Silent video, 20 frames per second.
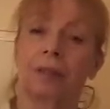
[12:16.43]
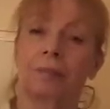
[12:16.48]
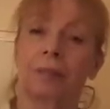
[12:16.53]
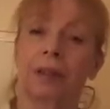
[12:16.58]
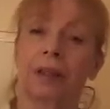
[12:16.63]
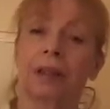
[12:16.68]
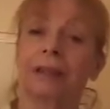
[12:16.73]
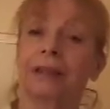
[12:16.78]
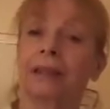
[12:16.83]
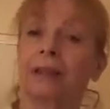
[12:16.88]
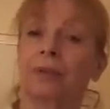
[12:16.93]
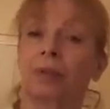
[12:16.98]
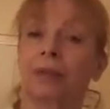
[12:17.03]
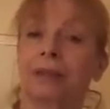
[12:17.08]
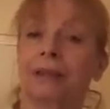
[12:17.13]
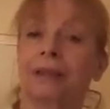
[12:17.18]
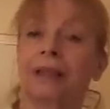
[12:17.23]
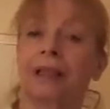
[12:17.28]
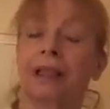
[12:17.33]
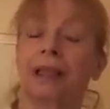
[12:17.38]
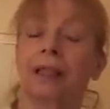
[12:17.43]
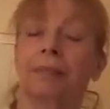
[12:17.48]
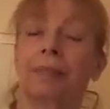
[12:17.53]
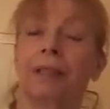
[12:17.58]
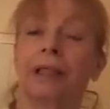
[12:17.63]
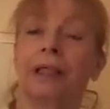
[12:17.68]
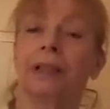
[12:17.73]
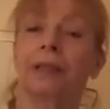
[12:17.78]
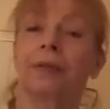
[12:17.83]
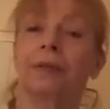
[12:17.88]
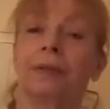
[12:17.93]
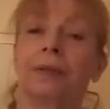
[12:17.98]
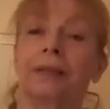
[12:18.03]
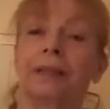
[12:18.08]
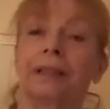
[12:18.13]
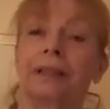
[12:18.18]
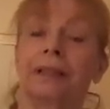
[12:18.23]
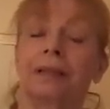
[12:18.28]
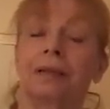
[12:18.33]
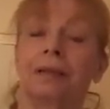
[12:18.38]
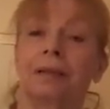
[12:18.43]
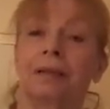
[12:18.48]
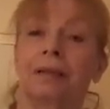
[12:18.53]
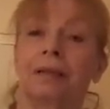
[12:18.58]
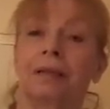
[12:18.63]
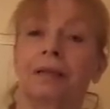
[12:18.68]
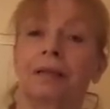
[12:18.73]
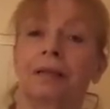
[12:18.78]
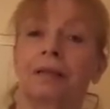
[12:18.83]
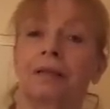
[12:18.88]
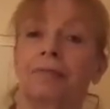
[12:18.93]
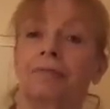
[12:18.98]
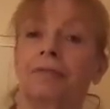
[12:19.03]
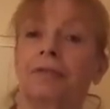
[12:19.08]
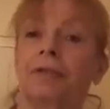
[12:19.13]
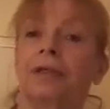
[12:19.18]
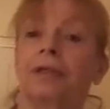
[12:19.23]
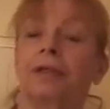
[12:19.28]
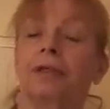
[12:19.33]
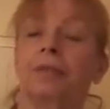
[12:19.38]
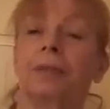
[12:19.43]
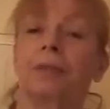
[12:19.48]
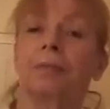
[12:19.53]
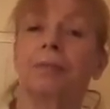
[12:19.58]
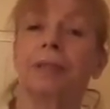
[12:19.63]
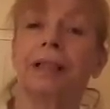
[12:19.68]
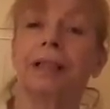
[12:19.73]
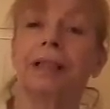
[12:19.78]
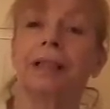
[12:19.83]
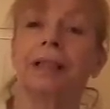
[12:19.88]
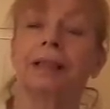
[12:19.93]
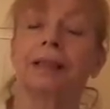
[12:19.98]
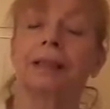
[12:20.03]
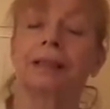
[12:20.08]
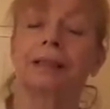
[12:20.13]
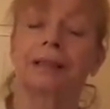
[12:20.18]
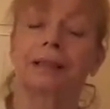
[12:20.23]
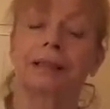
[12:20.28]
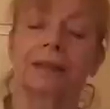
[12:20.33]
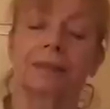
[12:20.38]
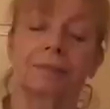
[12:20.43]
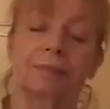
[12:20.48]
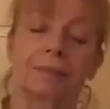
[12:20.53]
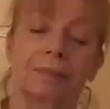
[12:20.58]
because it wasn't going to be used for human beings.